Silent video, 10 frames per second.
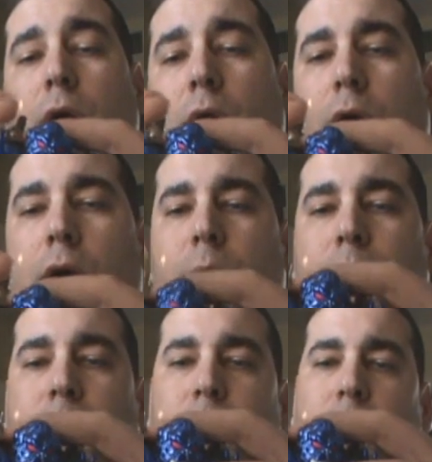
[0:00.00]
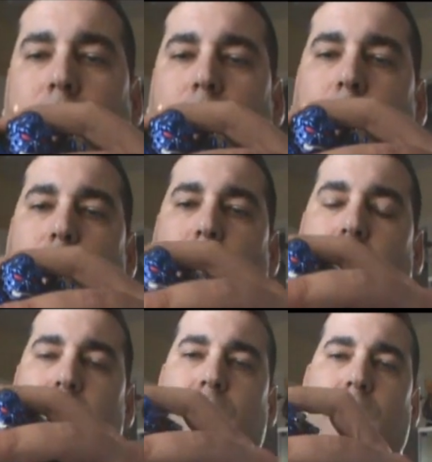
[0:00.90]
But
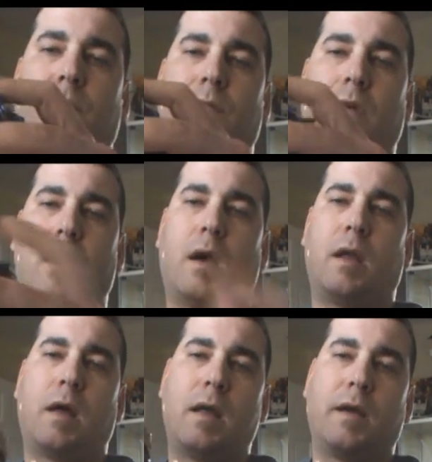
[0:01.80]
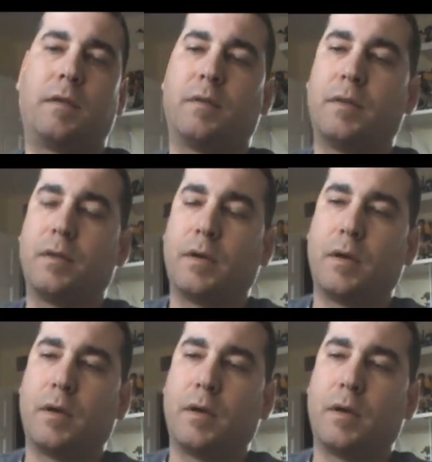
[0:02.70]
I think I liked it.